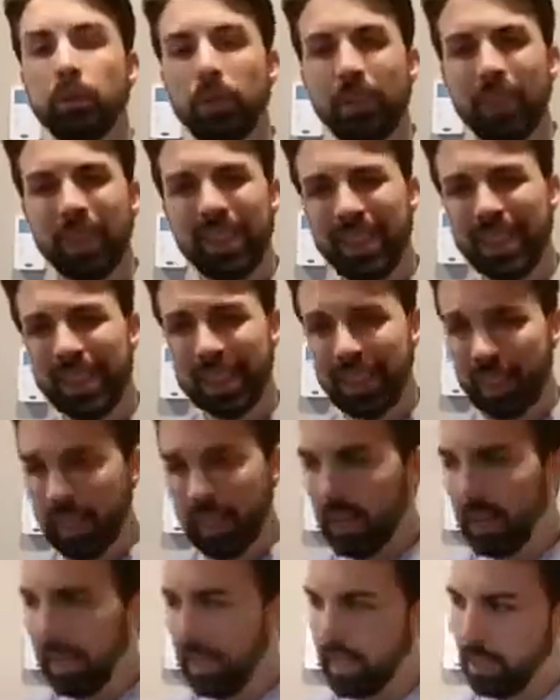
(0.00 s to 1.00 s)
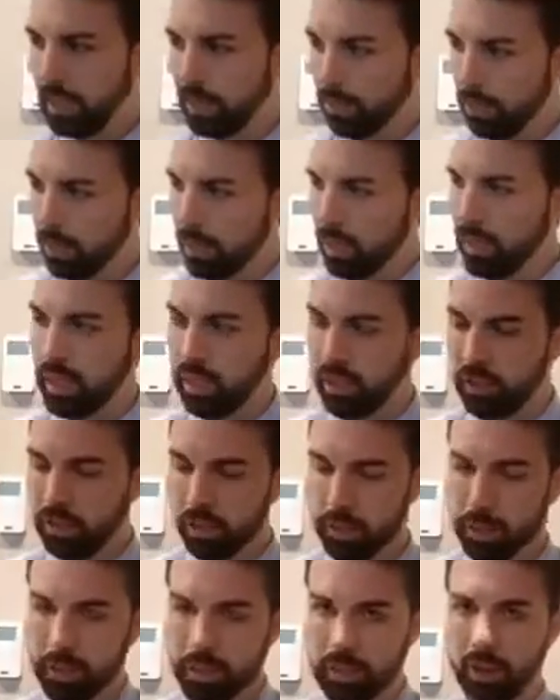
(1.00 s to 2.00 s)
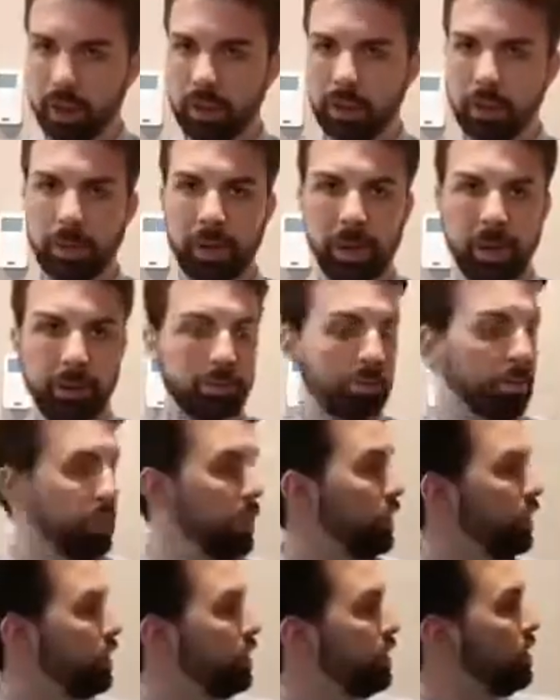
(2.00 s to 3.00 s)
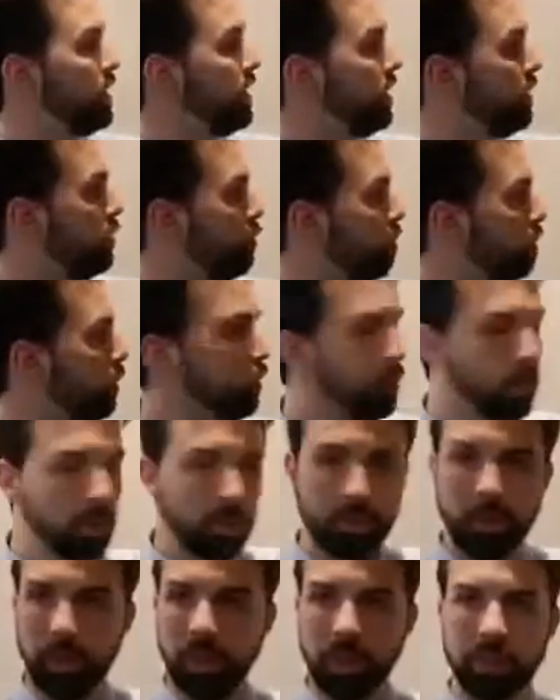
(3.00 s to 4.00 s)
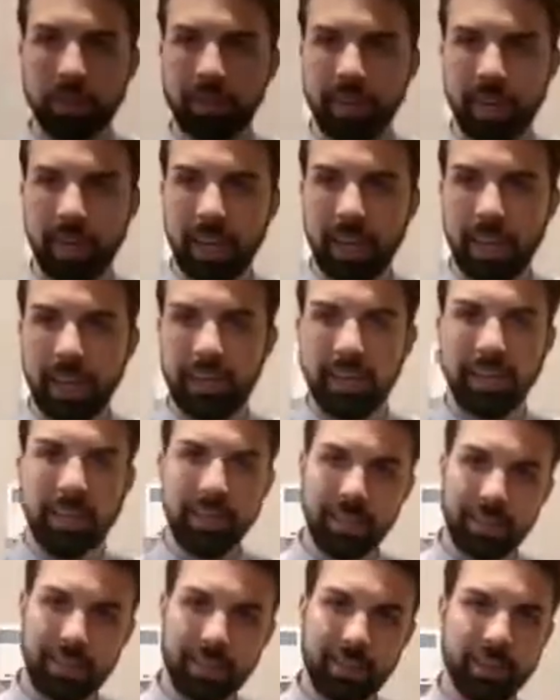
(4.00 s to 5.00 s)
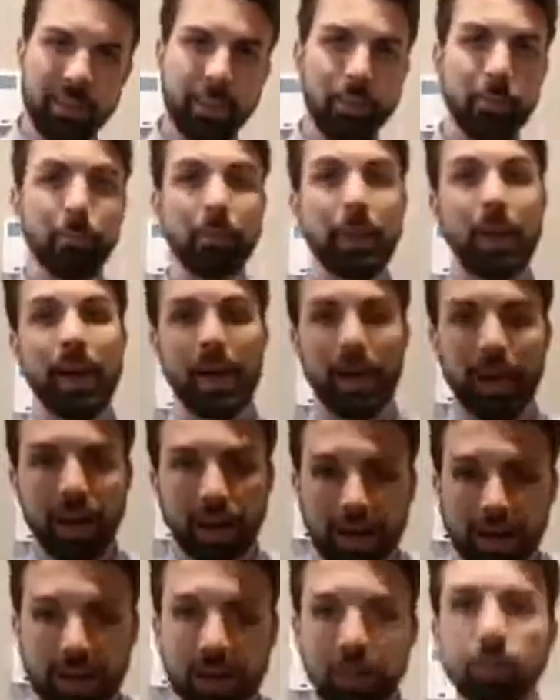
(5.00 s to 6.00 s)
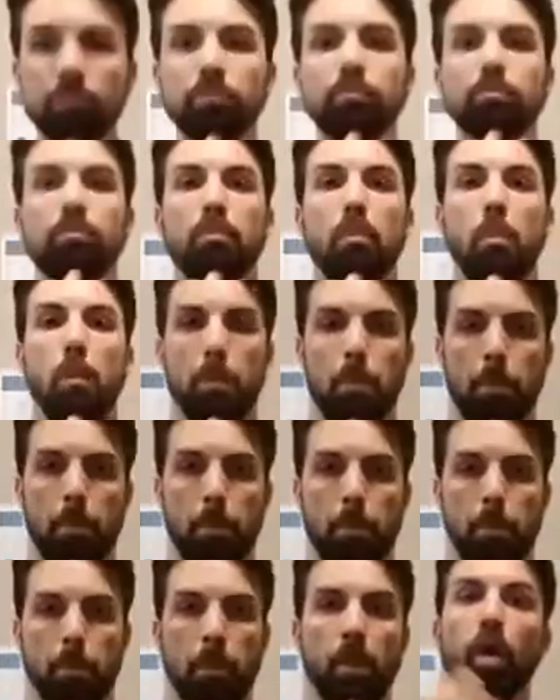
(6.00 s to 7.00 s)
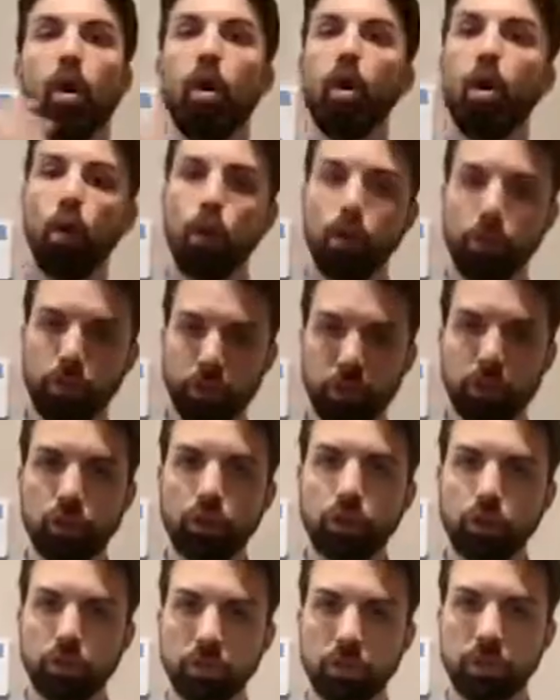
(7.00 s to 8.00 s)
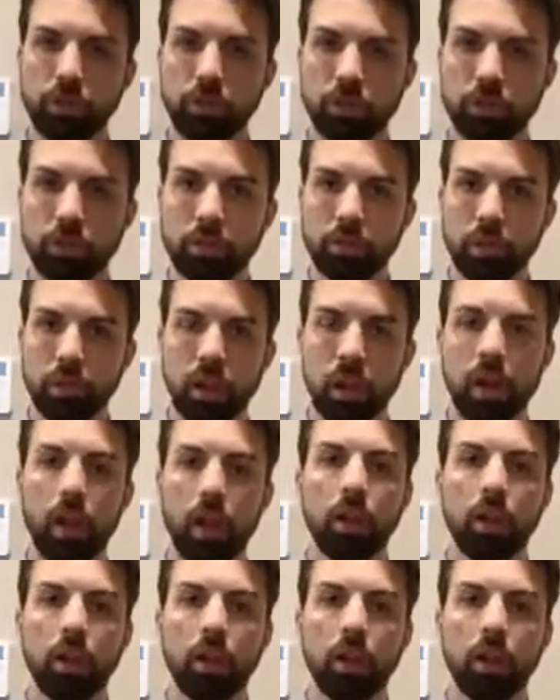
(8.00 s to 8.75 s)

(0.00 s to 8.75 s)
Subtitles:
But the one thing that I think really needs to be talked about is this bowling ball of a head needs to come back over your shoulders.